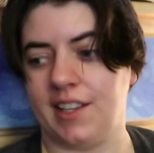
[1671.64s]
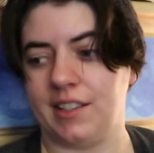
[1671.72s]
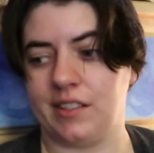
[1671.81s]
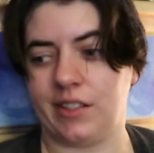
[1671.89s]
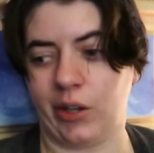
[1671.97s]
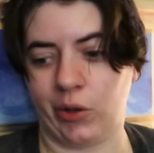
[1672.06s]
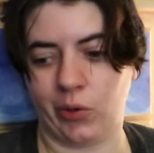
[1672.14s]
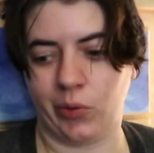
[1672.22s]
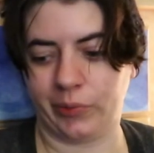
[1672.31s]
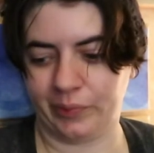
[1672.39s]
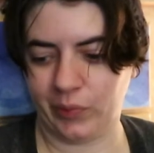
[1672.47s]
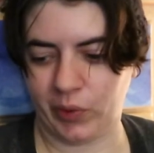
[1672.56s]

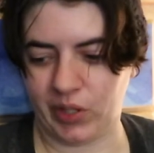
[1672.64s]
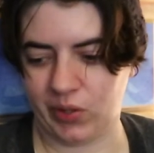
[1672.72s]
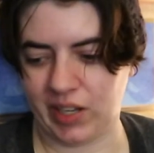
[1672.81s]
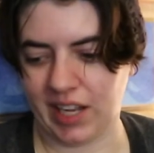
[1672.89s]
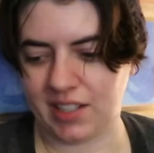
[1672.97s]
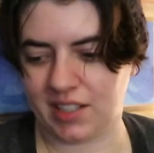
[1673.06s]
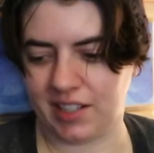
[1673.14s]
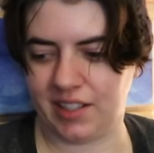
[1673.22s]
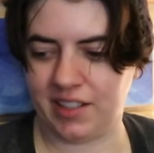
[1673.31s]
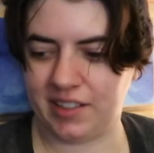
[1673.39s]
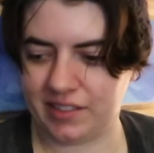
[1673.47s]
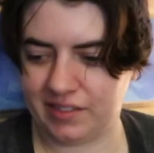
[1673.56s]
So when you get
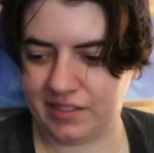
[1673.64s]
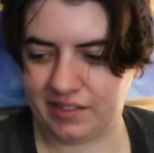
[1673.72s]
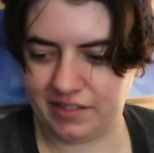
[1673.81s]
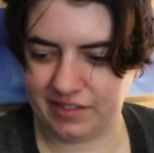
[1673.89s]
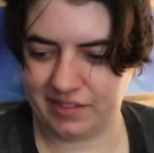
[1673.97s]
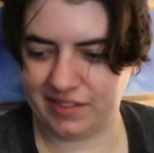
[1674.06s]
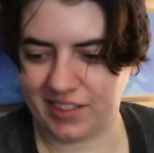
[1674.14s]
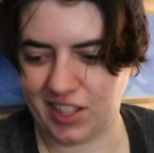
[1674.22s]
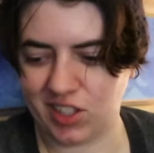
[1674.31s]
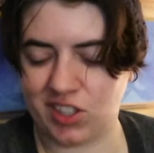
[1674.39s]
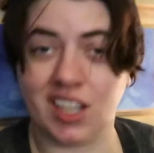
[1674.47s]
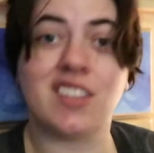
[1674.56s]
to
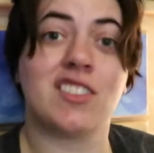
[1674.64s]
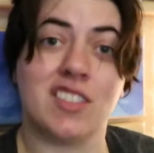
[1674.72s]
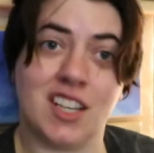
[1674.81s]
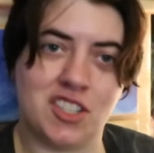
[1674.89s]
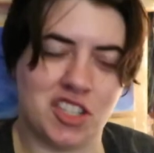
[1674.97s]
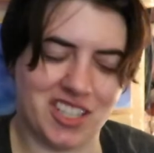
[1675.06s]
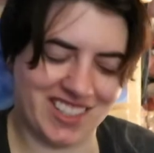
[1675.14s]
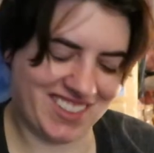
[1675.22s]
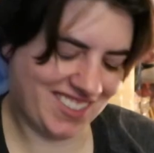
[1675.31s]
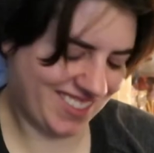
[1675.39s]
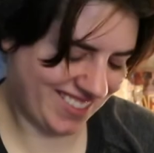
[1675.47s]
six stitches,